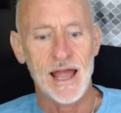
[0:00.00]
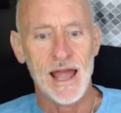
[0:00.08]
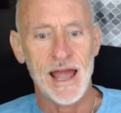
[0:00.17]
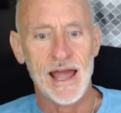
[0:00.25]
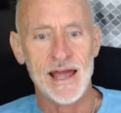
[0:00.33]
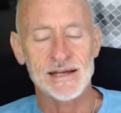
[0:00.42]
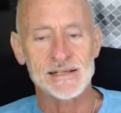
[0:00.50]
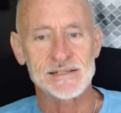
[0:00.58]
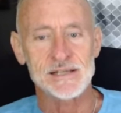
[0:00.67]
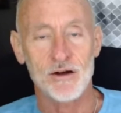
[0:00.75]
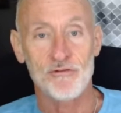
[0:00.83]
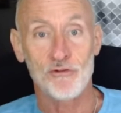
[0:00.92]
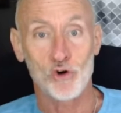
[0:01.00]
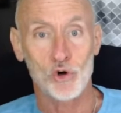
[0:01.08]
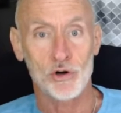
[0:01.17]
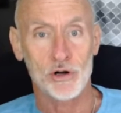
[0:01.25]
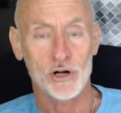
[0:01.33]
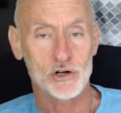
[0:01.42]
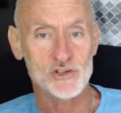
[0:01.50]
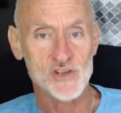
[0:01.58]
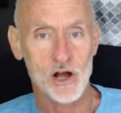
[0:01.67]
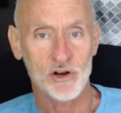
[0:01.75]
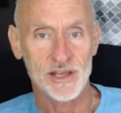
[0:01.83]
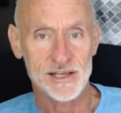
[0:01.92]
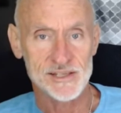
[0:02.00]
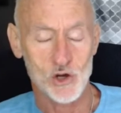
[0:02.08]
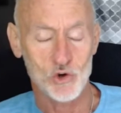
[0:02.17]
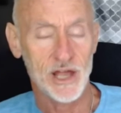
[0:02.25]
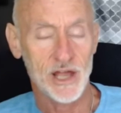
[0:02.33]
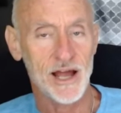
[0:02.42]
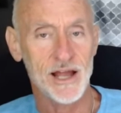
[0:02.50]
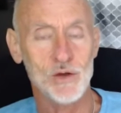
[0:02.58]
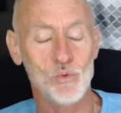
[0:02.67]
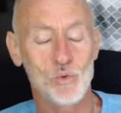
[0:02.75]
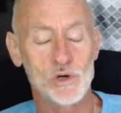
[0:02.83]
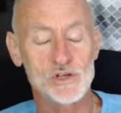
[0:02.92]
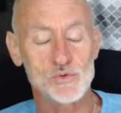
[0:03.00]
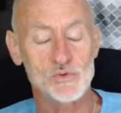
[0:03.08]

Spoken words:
and for her song It's Okay, which